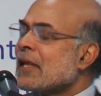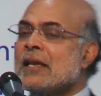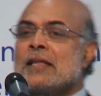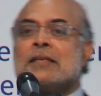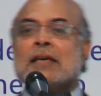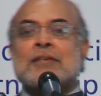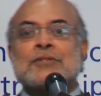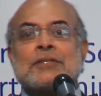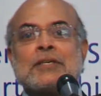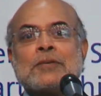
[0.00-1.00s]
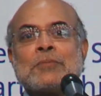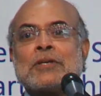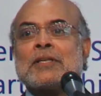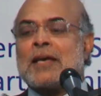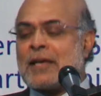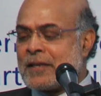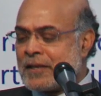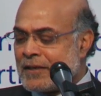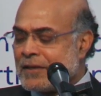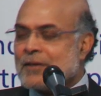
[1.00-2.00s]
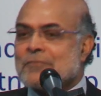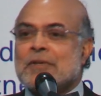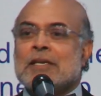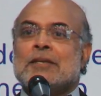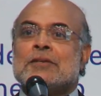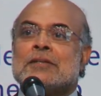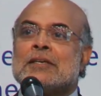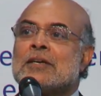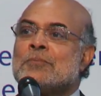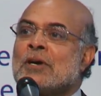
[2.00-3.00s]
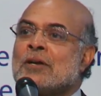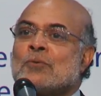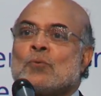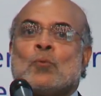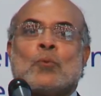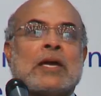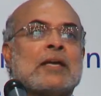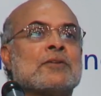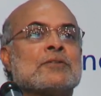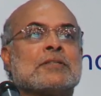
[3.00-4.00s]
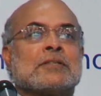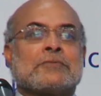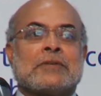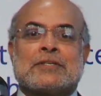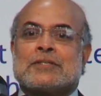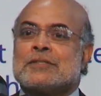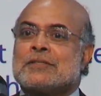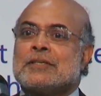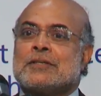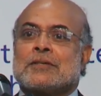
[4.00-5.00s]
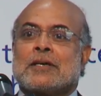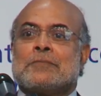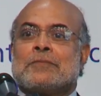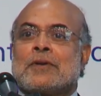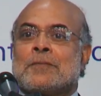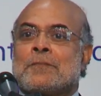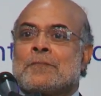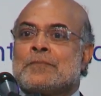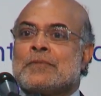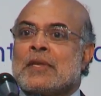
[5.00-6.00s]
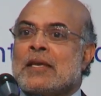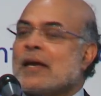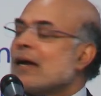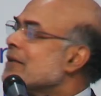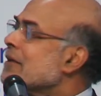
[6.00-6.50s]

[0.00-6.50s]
And I think as you think about that, we need to think about where those interventions need to come from. I